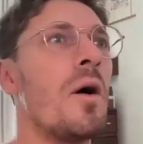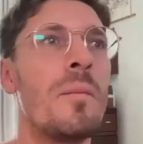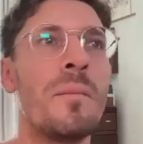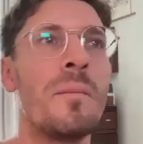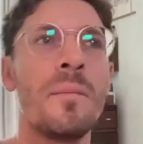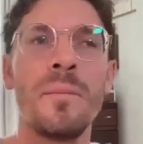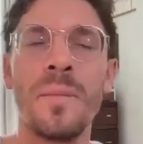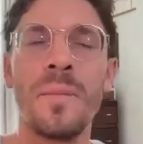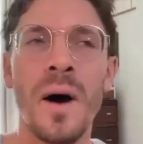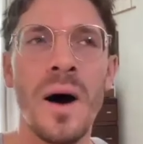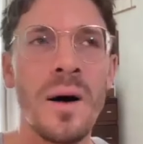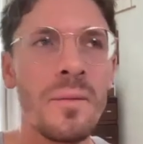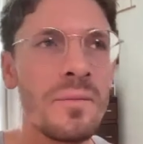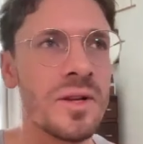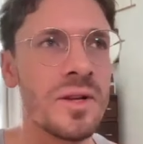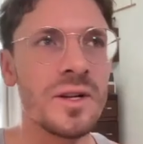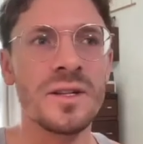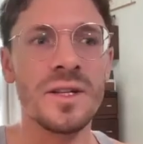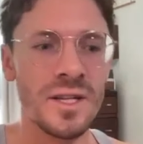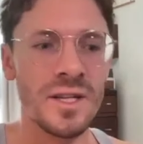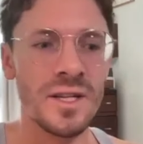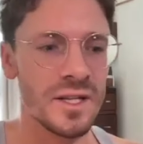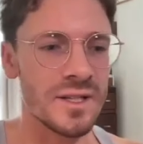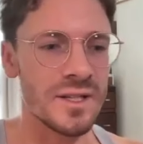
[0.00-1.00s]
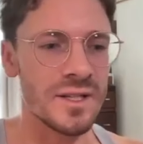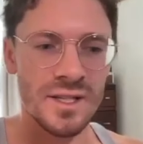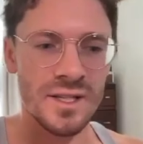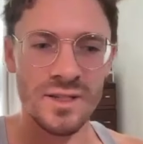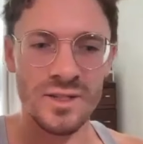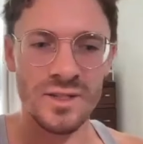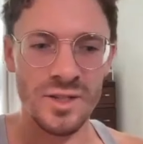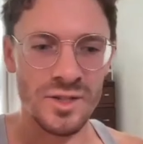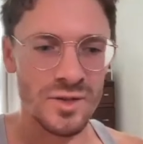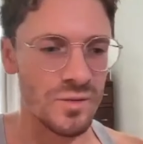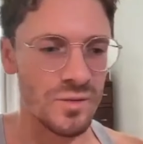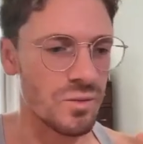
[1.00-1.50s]
publicly get to
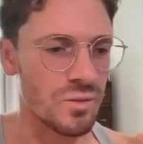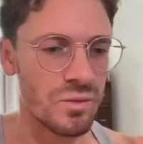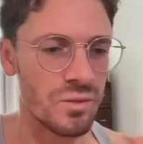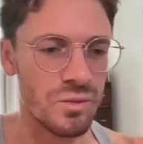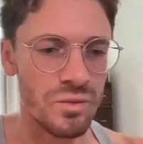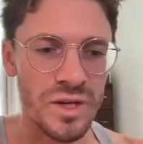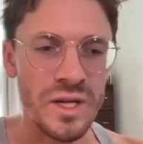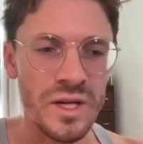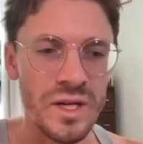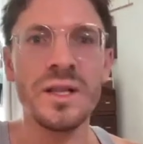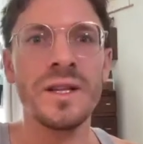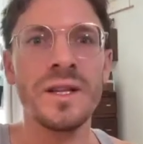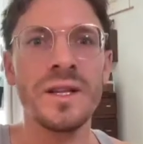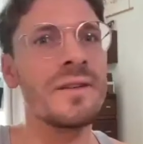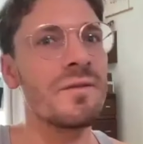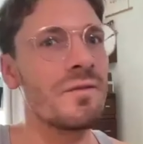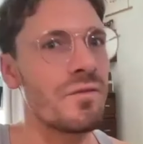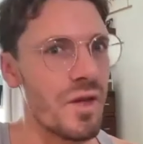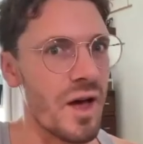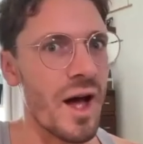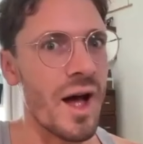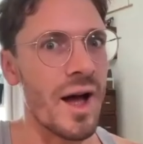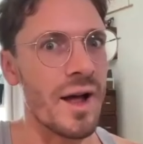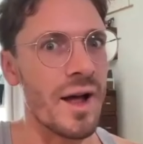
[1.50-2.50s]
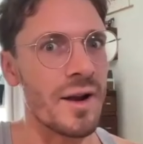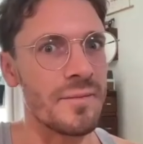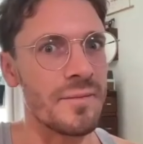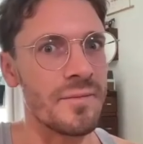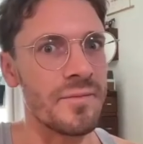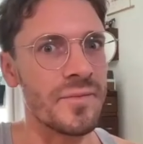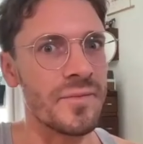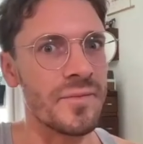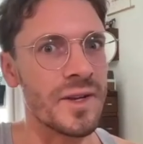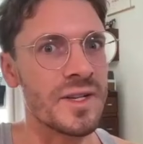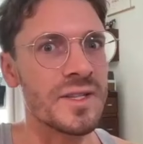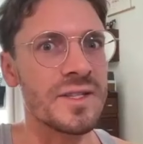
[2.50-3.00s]
just relive that,
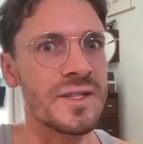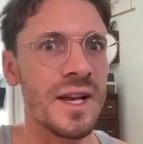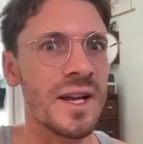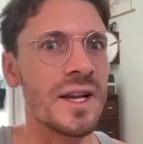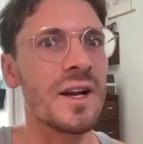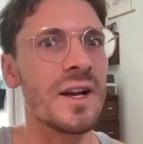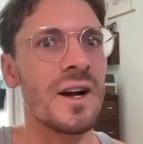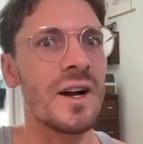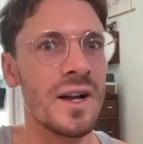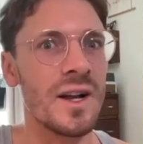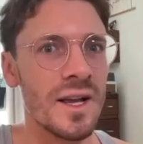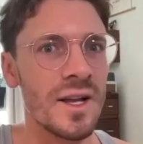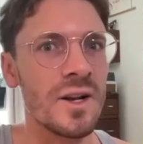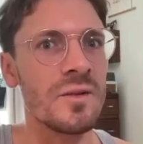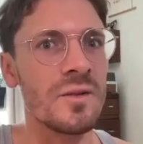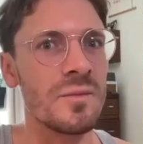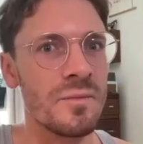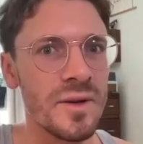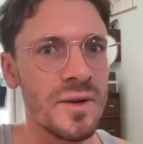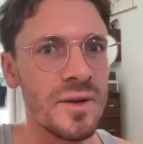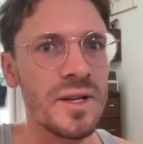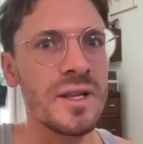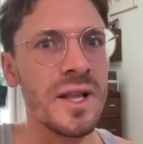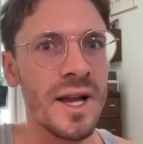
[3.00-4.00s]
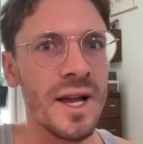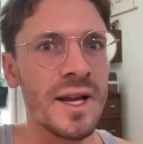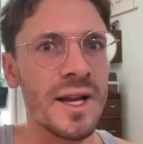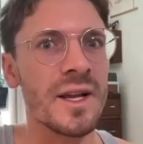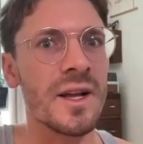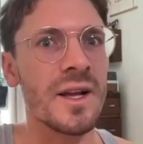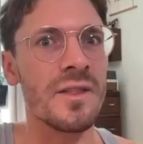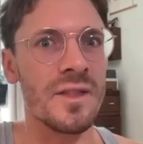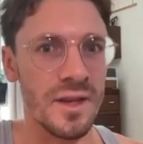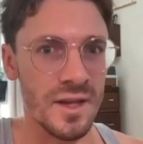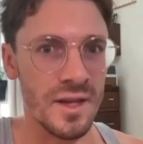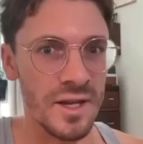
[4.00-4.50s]
because like, it'll be like
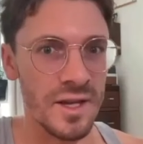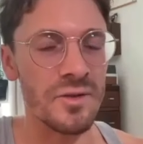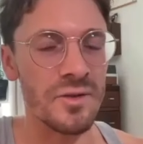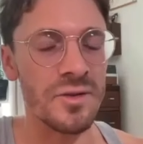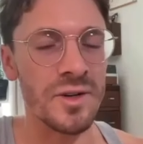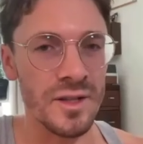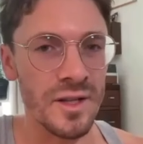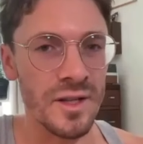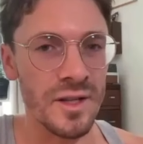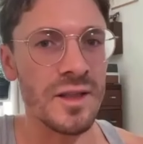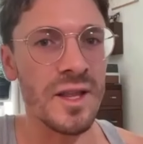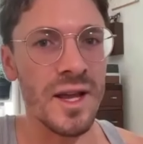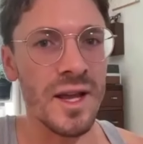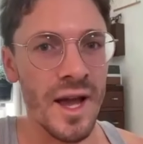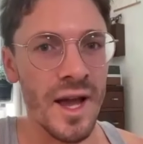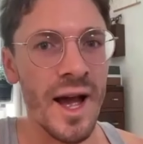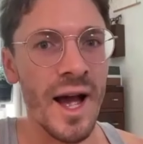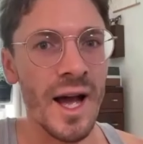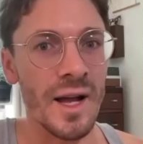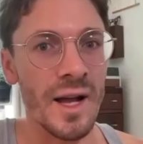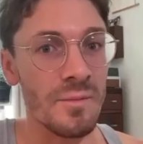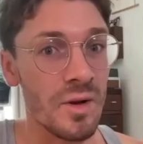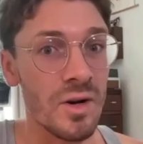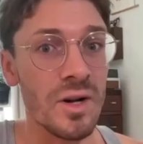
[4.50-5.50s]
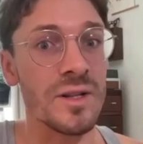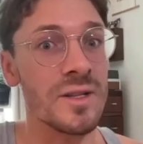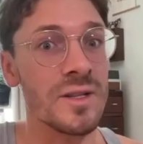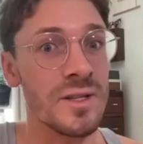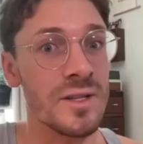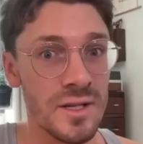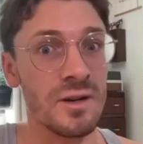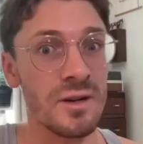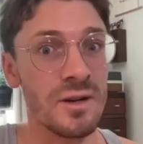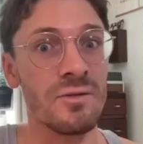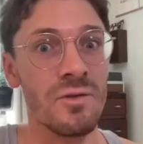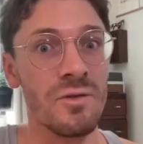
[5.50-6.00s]
the hearing that they had, but on
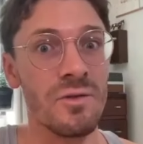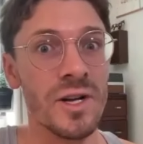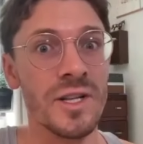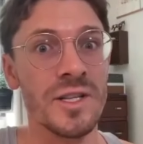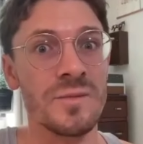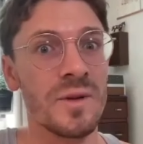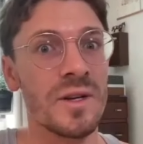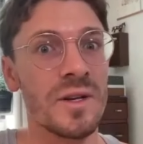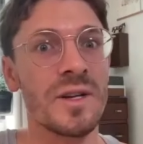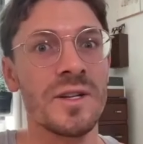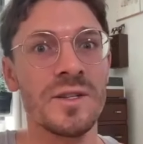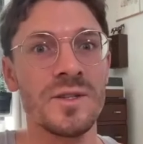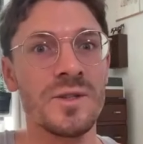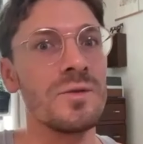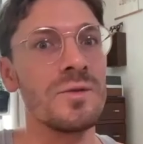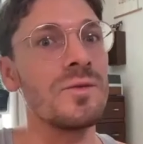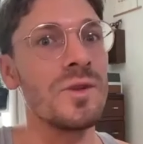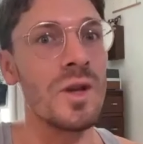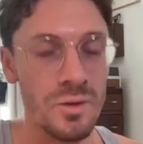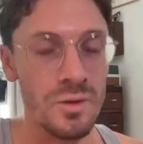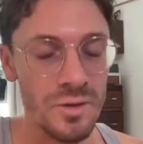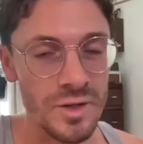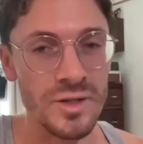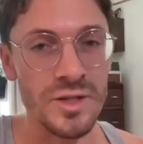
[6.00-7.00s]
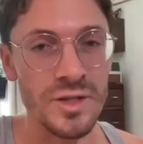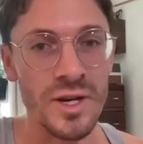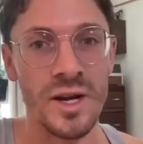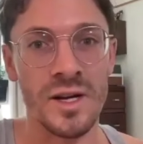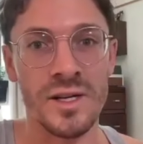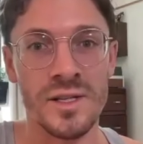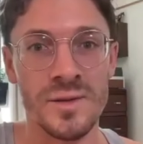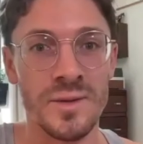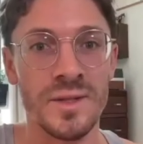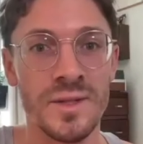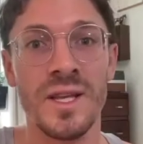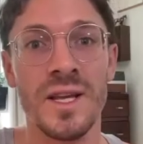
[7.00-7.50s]
steroids, because you know that Jack
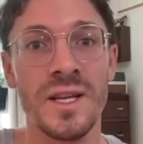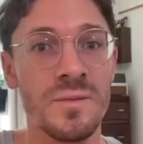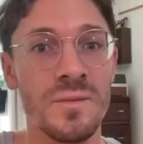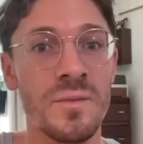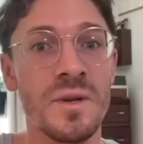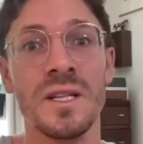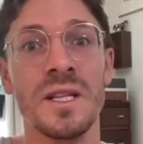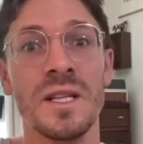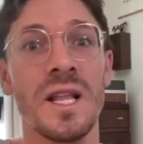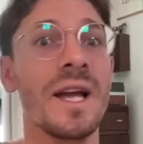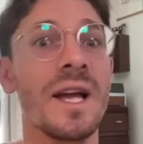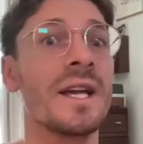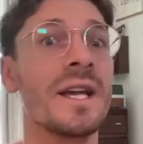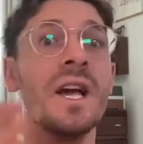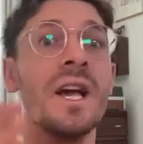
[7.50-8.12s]
Smith has been like